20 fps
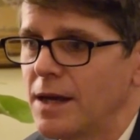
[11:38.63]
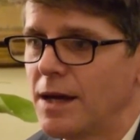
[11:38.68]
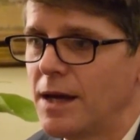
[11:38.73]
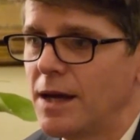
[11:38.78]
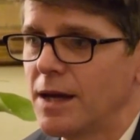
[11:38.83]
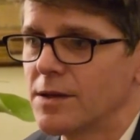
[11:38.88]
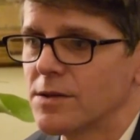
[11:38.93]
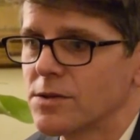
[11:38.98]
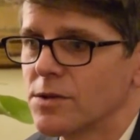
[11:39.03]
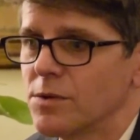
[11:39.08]

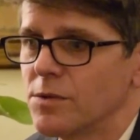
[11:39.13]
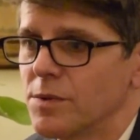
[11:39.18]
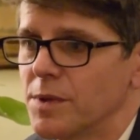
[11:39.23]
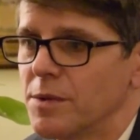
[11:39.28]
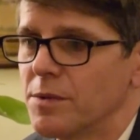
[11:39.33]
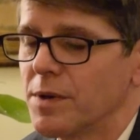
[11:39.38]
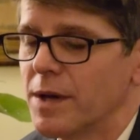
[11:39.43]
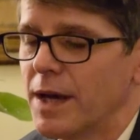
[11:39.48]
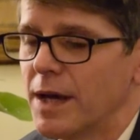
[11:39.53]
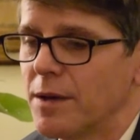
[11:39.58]
And so
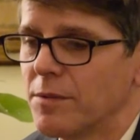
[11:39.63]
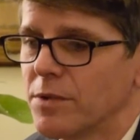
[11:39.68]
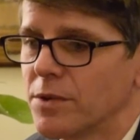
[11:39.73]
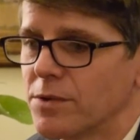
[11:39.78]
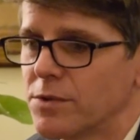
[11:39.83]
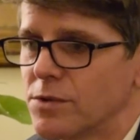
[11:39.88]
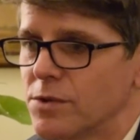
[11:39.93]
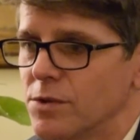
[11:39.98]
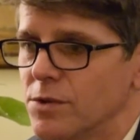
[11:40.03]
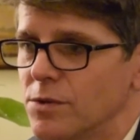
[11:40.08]
we were
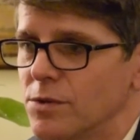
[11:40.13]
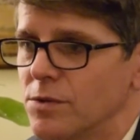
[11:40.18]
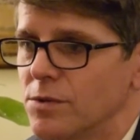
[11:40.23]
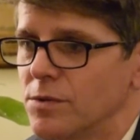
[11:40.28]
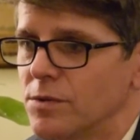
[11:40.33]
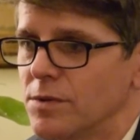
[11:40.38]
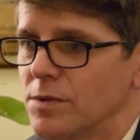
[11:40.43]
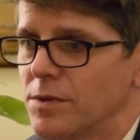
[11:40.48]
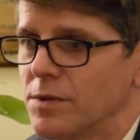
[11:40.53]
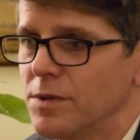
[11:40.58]
able
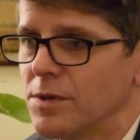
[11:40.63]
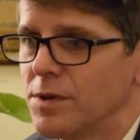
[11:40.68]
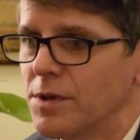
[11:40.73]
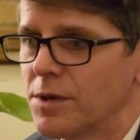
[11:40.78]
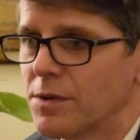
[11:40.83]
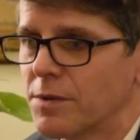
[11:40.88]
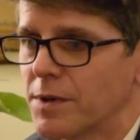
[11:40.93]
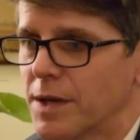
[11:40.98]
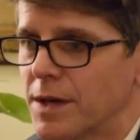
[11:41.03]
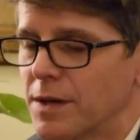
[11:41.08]
to, you
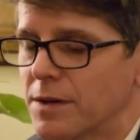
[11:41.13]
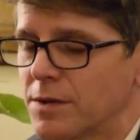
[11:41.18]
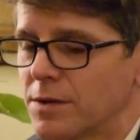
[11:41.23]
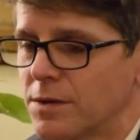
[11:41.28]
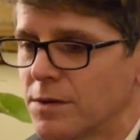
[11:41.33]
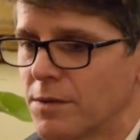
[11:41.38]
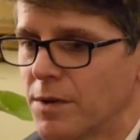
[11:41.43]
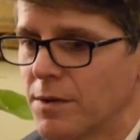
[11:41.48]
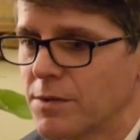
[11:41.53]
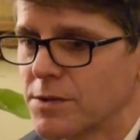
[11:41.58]
know, and I
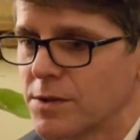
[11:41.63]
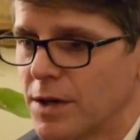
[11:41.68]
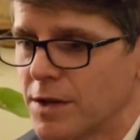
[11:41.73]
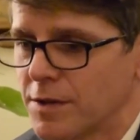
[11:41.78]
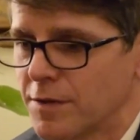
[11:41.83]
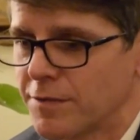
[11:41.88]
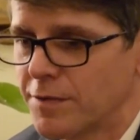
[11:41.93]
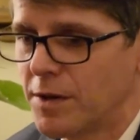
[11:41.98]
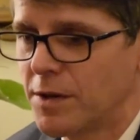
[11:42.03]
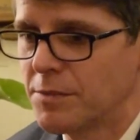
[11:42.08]
was on
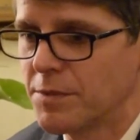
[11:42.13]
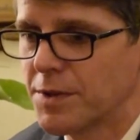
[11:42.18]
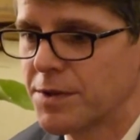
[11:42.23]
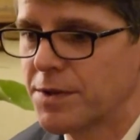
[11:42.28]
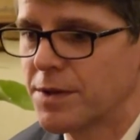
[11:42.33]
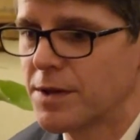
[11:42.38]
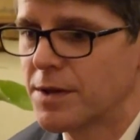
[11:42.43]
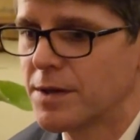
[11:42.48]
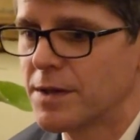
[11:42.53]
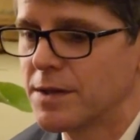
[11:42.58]
the phone
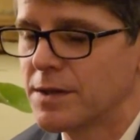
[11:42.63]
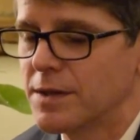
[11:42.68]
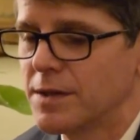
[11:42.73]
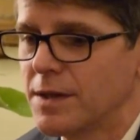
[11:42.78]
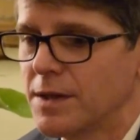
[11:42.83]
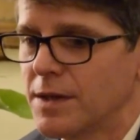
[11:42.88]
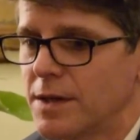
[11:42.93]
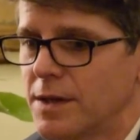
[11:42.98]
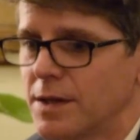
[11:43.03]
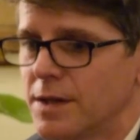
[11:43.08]
with her, and
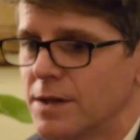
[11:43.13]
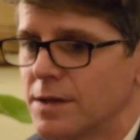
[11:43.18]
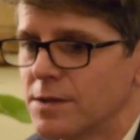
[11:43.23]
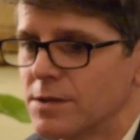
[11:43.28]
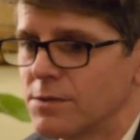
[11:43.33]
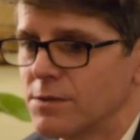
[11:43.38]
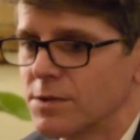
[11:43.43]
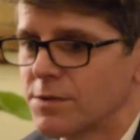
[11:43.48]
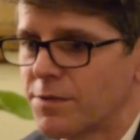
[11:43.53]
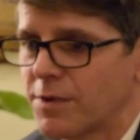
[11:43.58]

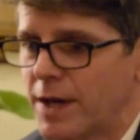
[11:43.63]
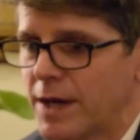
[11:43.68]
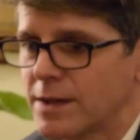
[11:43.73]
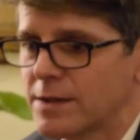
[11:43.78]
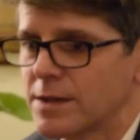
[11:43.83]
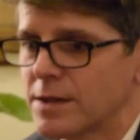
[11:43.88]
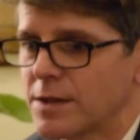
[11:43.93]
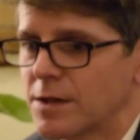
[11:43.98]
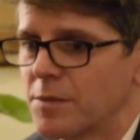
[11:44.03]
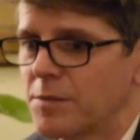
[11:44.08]
she was
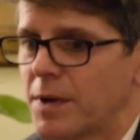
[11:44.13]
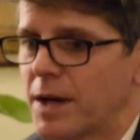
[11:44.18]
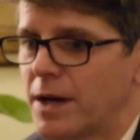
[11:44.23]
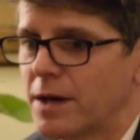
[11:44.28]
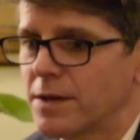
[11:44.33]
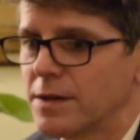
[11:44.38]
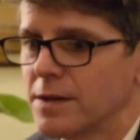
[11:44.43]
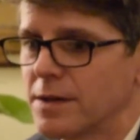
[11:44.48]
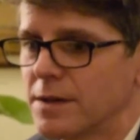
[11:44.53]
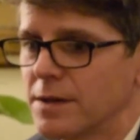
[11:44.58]
frantic
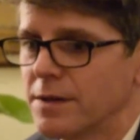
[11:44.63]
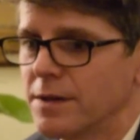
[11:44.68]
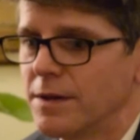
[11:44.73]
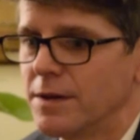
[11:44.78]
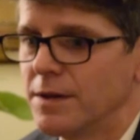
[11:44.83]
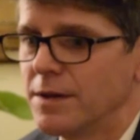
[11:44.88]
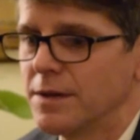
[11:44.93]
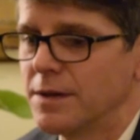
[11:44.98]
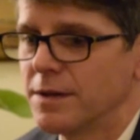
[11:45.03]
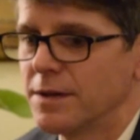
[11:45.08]
about,
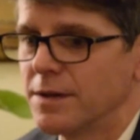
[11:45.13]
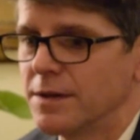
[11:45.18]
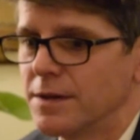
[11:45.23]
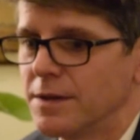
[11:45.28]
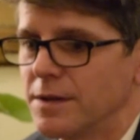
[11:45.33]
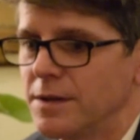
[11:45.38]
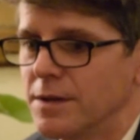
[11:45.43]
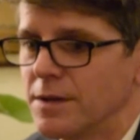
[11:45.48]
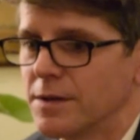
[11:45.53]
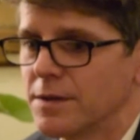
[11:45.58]

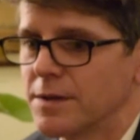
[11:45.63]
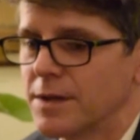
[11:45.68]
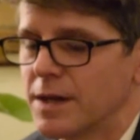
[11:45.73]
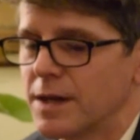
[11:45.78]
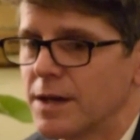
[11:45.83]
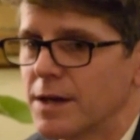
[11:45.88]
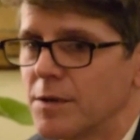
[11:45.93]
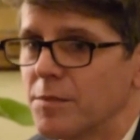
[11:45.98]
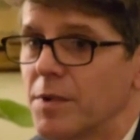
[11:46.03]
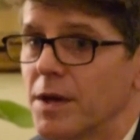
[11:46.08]
you know, that
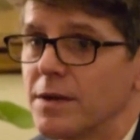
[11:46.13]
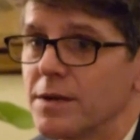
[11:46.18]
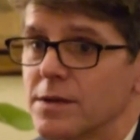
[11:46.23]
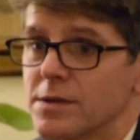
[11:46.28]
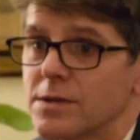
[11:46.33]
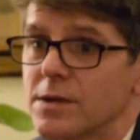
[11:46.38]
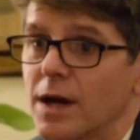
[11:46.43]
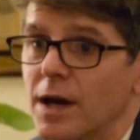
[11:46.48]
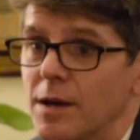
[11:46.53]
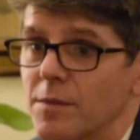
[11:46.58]
it had been
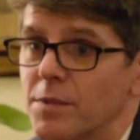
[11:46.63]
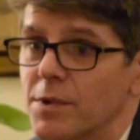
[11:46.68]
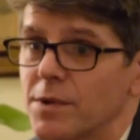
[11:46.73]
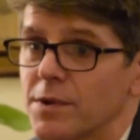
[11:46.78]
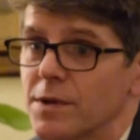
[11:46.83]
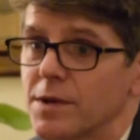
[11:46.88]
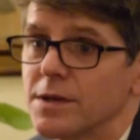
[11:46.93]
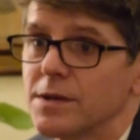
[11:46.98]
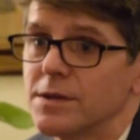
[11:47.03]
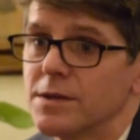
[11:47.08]
this time
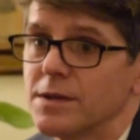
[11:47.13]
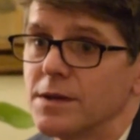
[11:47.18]
period.